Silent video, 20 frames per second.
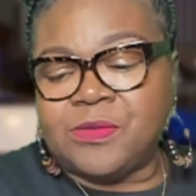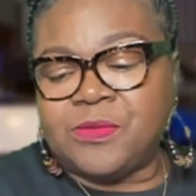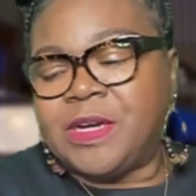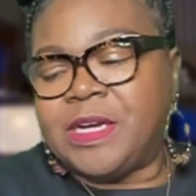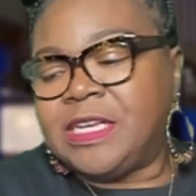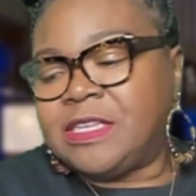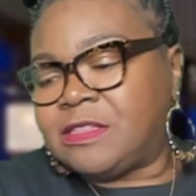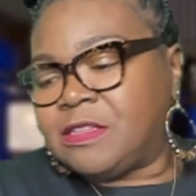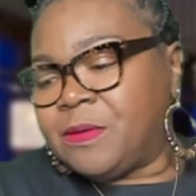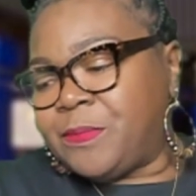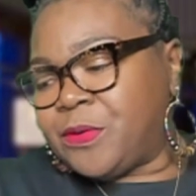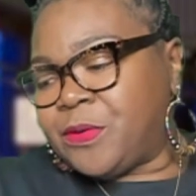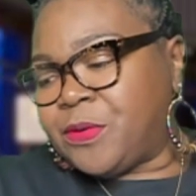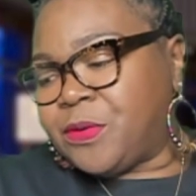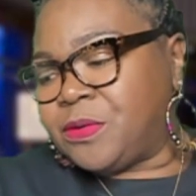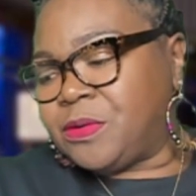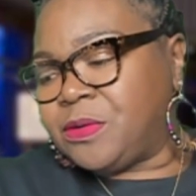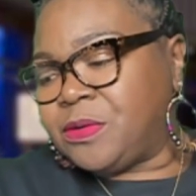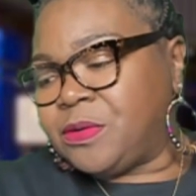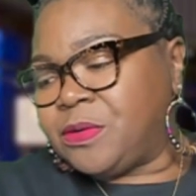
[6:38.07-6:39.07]

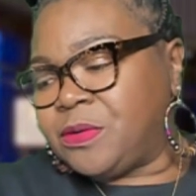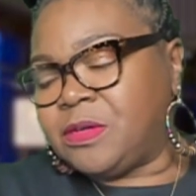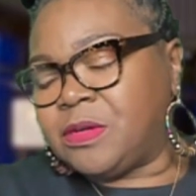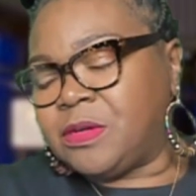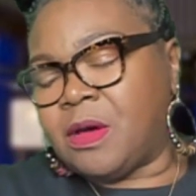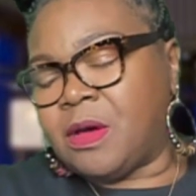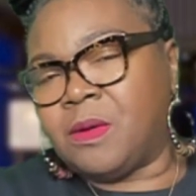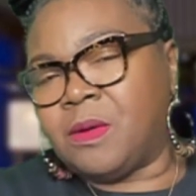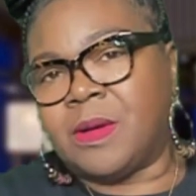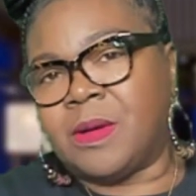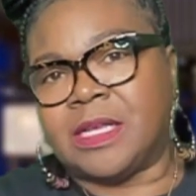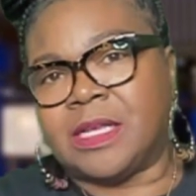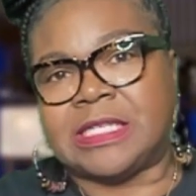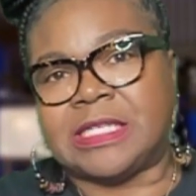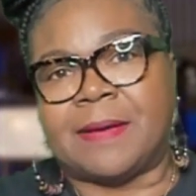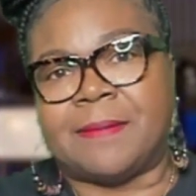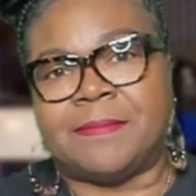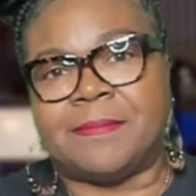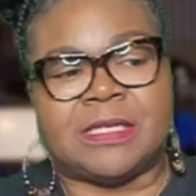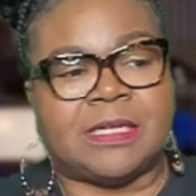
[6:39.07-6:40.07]
assumption of
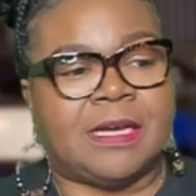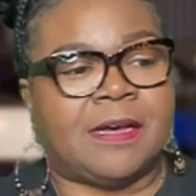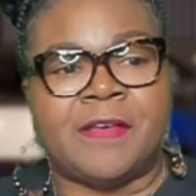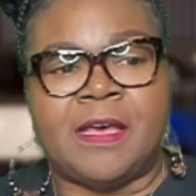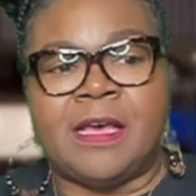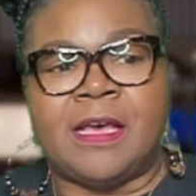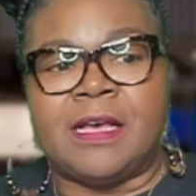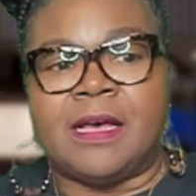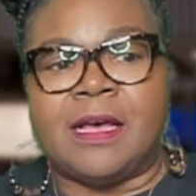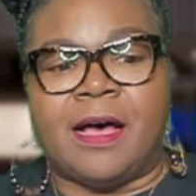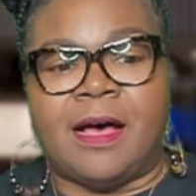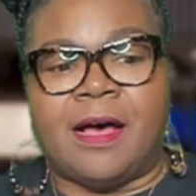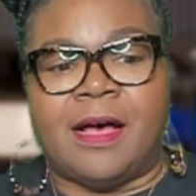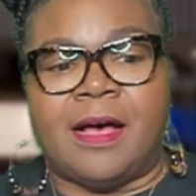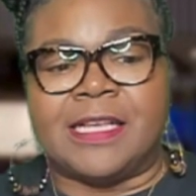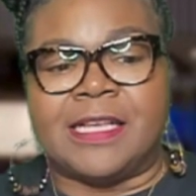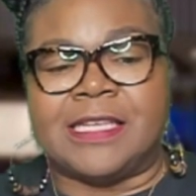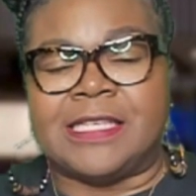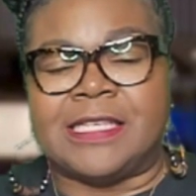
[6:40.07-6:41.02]
safety,